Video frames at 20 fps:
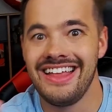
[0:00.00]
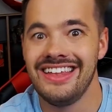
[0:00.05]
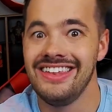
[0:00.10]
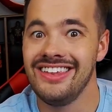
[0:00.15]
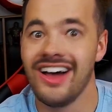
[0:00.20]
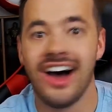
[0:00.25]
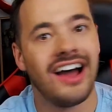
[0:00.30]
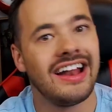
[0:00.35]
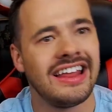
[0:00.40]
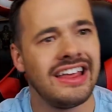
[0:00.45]

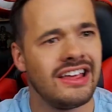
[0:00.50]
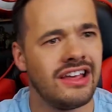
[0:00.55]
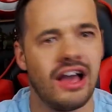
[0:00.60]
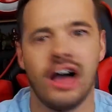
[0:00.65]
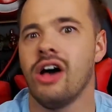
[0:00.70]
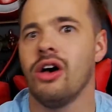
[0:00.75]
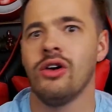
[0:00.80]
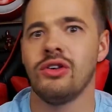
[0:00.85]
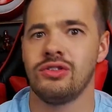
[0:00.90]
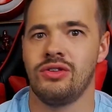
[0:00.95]
Nani
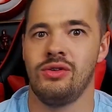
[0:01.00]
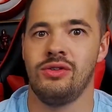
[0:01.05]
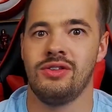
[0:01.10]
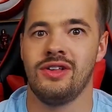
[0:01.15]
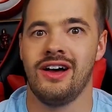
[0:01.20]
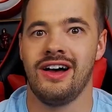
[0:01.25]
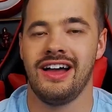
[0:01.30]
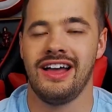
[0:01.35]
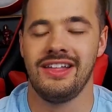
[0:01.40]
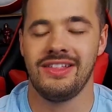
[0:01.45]
also
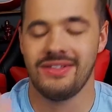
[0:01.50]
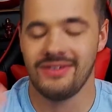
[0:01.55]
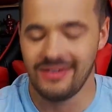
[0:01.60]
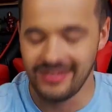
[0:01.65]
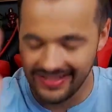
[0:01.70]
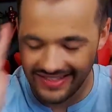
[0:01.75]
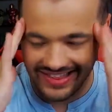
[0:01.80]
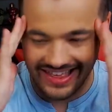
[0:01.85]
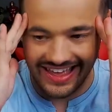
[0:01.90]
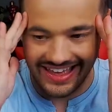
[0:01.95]
saw it. So
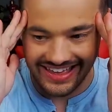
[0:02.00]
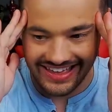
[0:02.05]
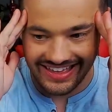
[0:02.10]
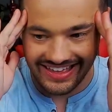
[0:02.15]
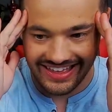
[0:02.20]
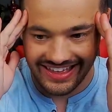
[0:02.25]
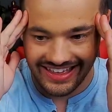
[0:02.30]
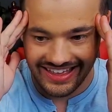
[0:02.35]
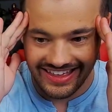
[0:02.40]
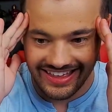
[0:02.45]
it's like,
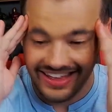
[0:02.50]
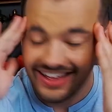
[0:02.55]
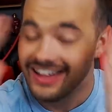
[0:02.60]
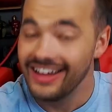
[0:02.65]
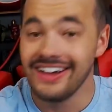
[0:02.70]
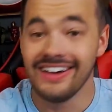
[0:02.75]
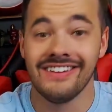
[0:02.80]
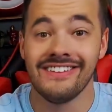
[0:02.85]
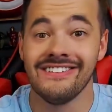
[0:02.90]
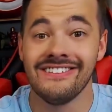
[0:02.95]

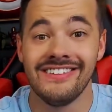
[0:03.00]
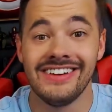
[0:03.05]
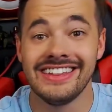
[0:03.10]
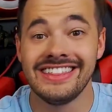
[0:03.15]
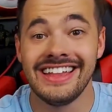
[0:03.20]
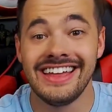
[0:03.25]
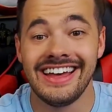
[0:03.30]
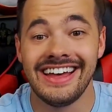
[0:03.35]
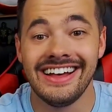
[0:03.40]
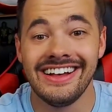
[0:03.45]

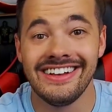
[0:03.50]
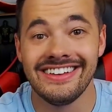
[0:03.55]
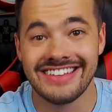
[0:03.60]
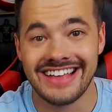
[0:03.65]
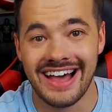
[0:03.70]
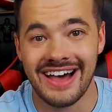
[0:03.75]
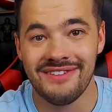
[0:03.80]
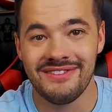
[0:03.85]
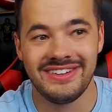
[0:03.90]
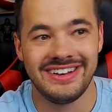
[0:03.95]
what the hell is
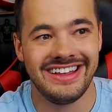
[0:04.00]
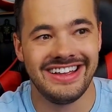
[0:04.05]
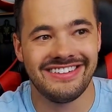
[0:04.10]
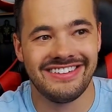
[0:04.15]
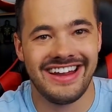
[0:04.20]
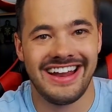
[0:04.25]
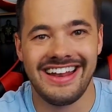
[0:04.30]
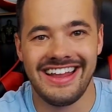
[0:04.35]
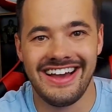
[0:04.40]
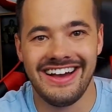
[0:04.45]
happening
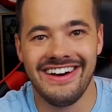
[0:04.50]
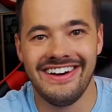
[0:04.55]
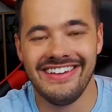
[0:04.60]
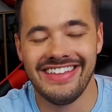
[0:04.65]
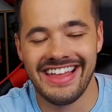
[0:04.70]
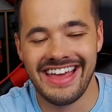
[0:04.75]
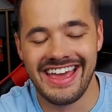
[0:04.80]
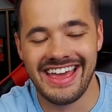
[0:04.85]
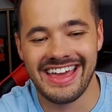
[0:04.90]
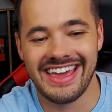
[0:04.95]
right now?
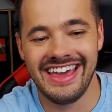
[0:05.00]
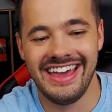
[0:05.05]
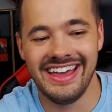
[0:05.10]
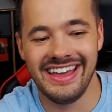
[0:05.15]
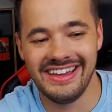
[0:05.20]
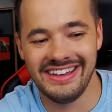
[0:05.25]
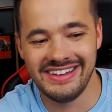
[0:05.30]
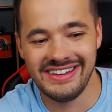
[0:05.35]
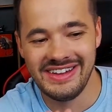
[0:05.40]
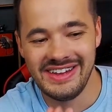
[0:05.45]
Like,
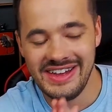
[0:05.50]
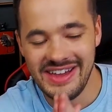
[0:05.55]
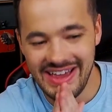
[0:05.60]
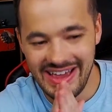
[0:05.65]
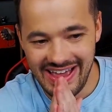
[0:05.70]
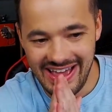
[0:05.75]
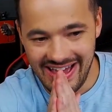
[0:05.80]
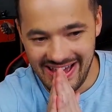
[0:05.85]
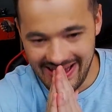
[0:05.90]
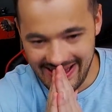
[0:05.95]

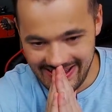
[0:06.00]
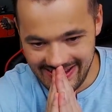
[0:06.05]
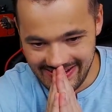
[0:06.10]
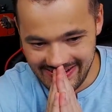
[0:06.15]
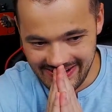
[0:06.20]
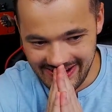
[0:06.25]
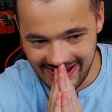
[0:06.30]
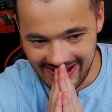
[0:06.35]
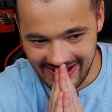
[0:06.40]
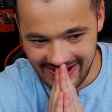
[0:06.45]

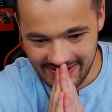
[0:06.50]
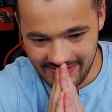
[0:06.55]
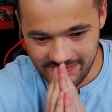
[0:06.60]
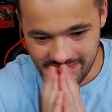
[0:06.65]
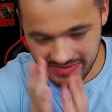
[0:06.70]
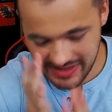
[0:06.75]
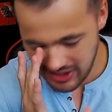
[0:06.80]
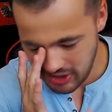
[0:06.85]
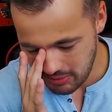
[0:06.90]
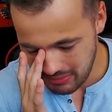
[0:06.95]

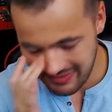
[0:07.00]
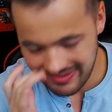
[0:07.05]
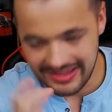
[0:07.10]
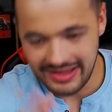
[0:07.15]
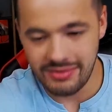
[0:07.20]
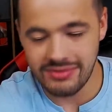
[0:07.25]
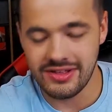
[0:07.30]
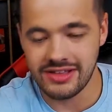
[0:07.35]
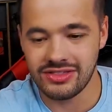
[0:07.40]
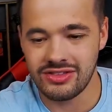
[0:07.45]
it almost
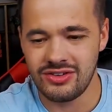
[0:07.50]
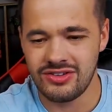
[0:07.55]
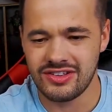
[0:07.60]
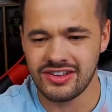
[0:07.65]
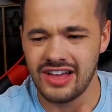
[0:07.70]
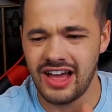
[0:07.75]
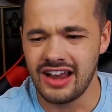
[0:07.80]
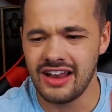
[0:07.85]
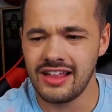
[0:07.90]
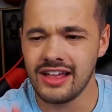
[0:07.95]
seems like there's
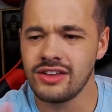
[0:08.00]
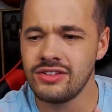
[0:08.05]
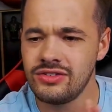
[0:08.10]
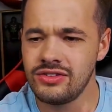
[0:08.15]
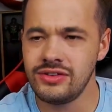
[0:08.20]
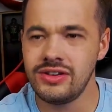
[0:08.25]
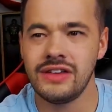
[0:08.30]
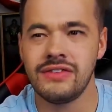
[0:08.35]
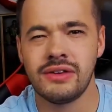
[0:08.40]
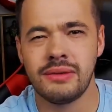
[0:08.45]
kind of like
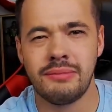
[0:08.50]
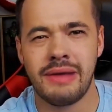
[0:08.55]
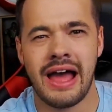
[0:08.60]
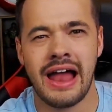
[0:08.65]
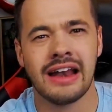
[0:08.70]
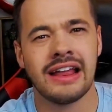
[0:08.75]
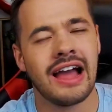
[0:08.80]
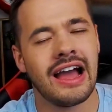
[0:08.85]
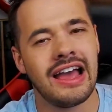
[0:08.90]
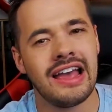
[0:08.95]
two different
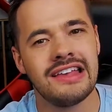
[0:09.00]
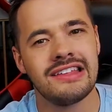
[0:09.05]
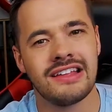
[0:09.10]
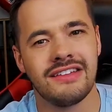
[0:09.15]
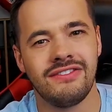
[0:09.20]
bad guys.